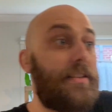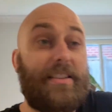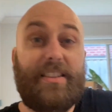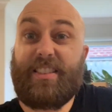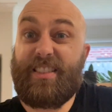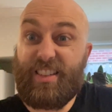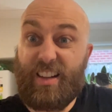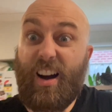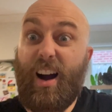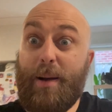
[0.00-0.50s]
It's
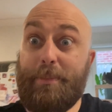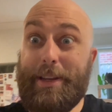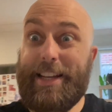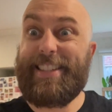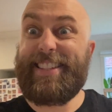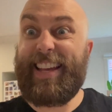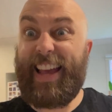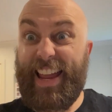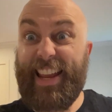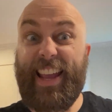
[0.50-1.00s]
time to
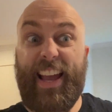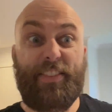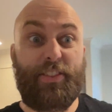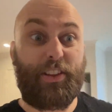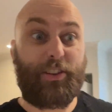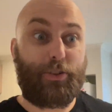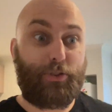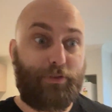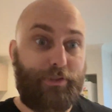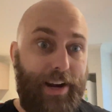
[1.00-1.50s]
take out the
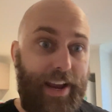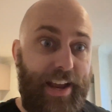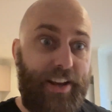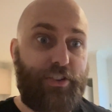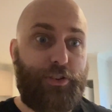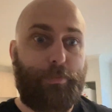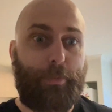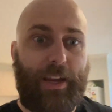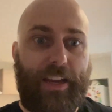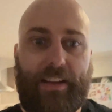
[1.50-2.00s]

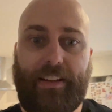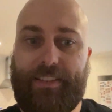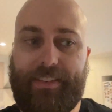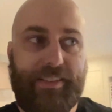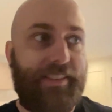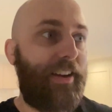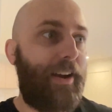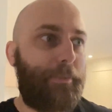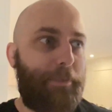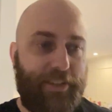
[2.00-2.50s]
trash, Pete. It's
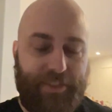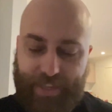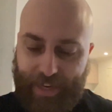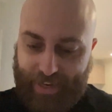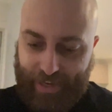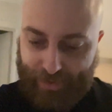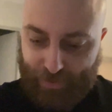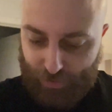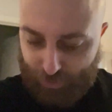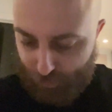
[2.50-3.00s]
time to take
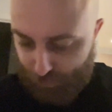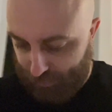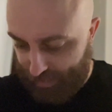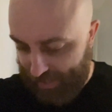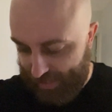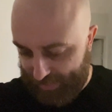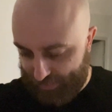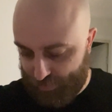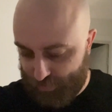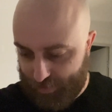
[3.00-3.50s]
out the
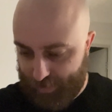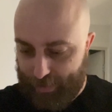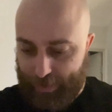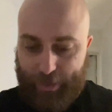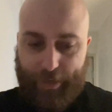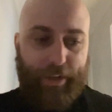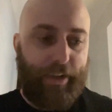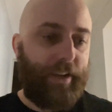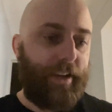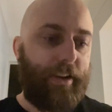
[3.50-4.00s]
trash.
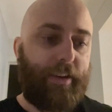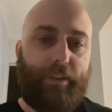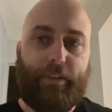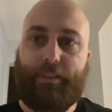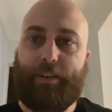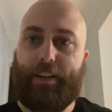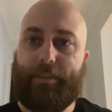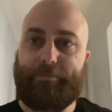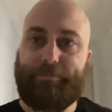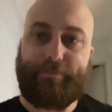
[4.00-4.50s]
All
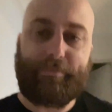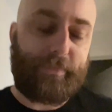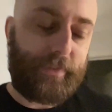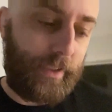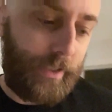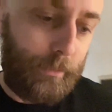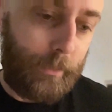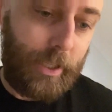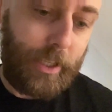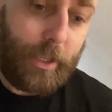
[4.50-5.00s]
right,
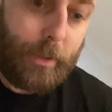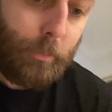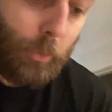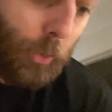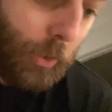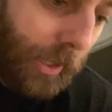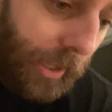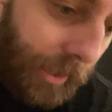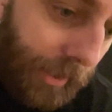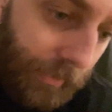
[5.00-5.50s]
I'm gonna need
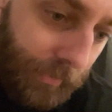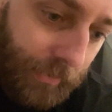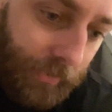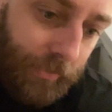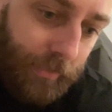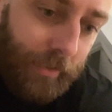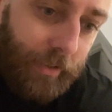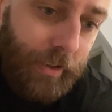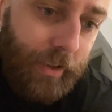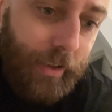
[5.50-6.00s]
more hands.